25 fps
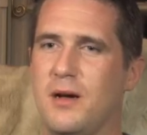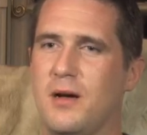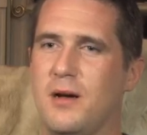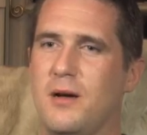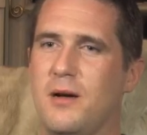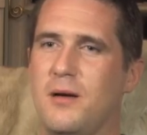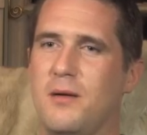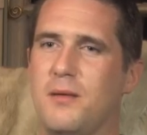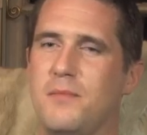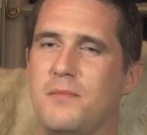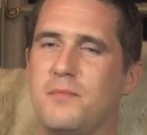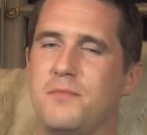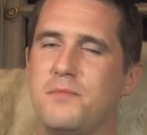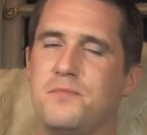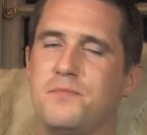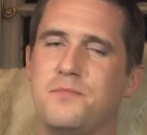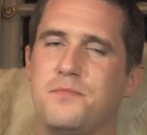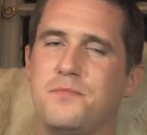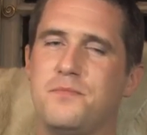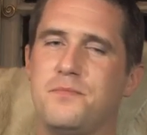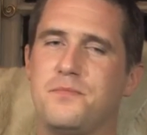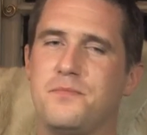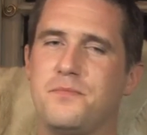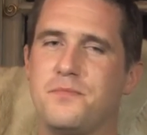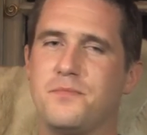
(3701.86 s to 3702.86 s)
Um,
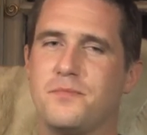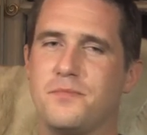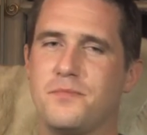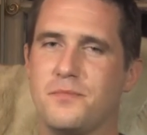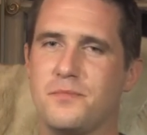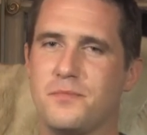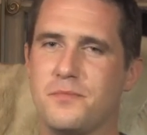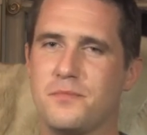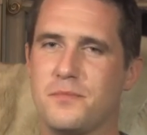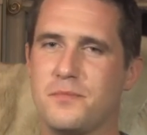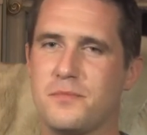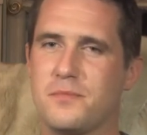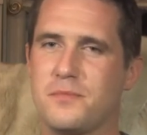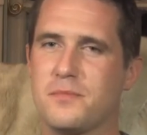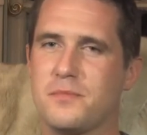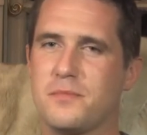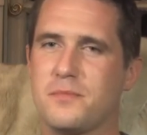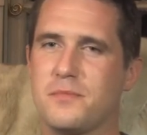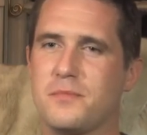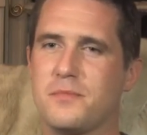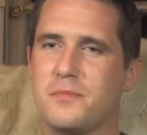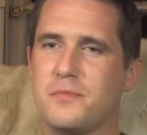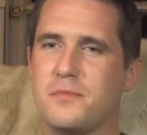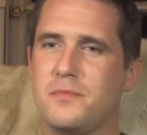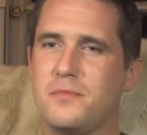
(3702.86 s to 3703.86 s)
you
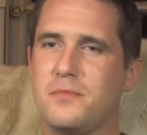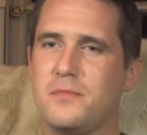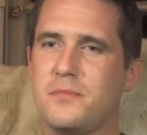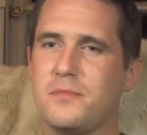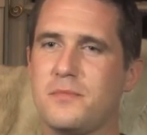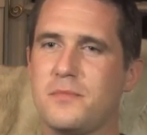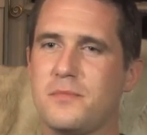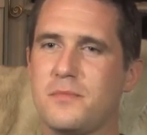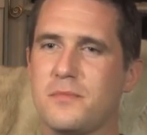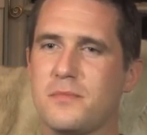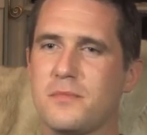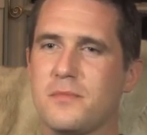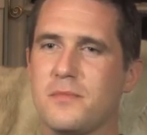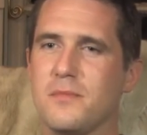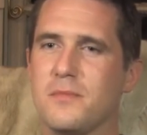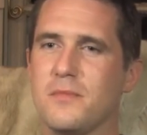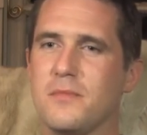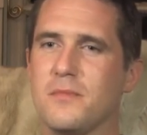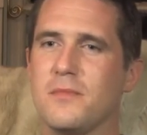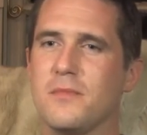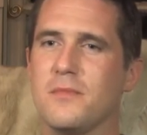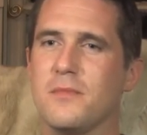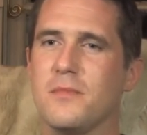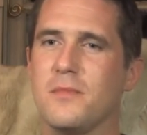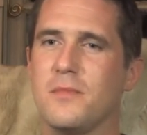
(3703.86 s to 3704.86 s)
really were
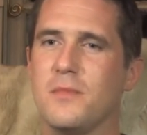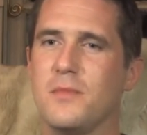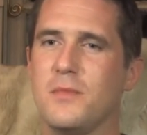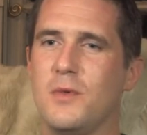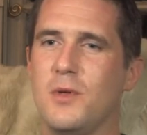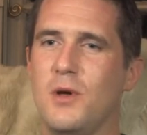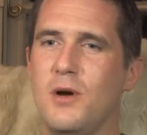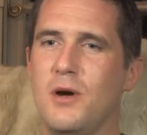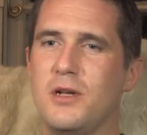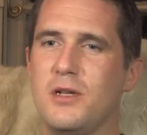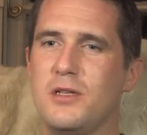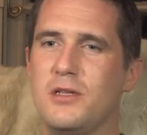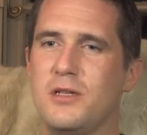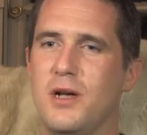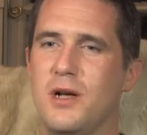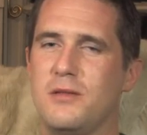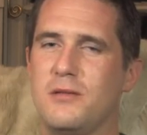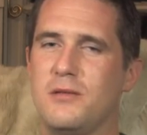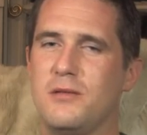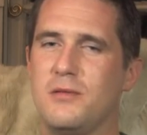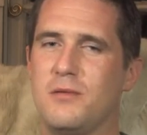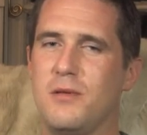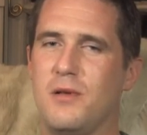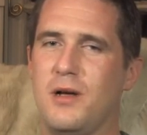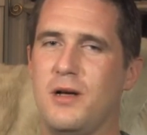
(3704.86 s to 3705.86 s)
happy there. No,
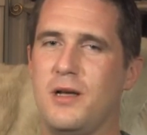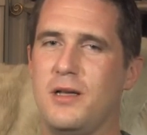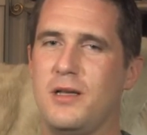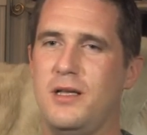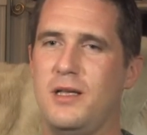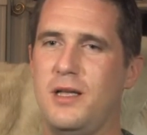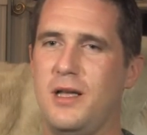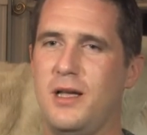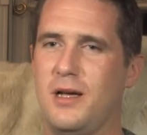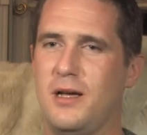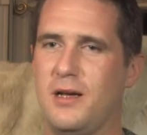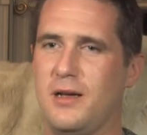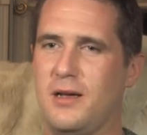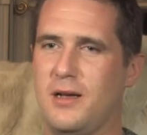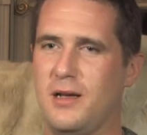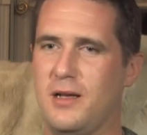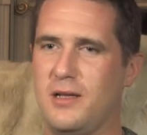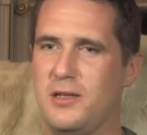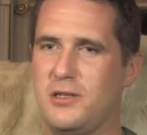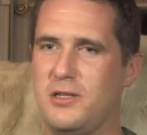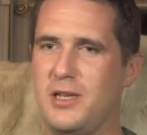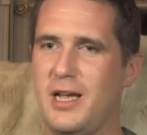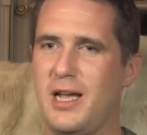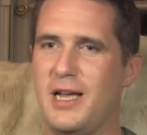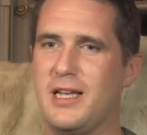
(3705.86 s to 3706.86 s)
I, I, I, yeah,
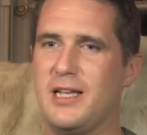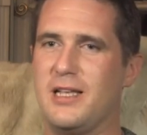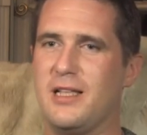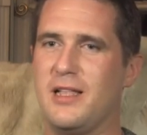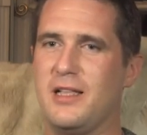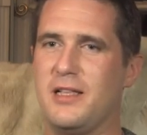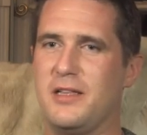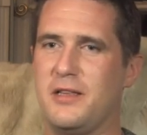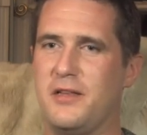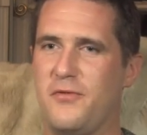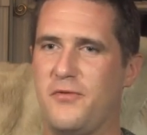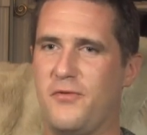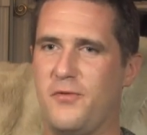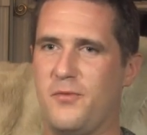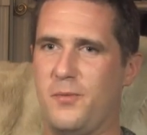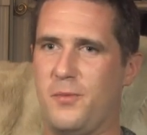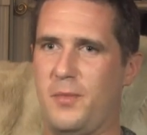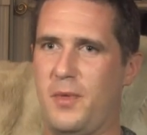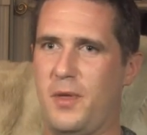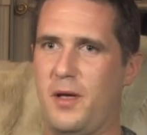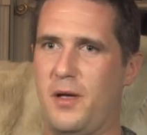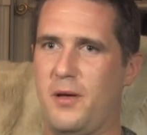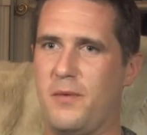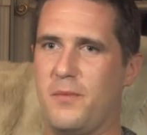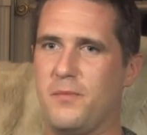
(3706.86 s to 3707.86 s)
I ejaculated
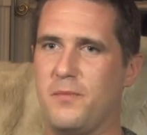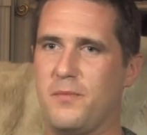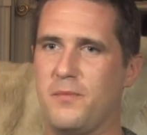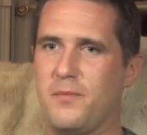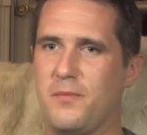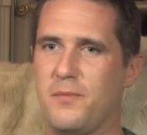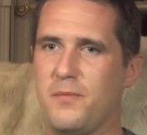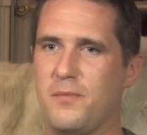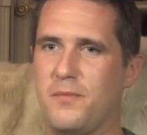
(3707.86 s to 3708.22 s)
from there.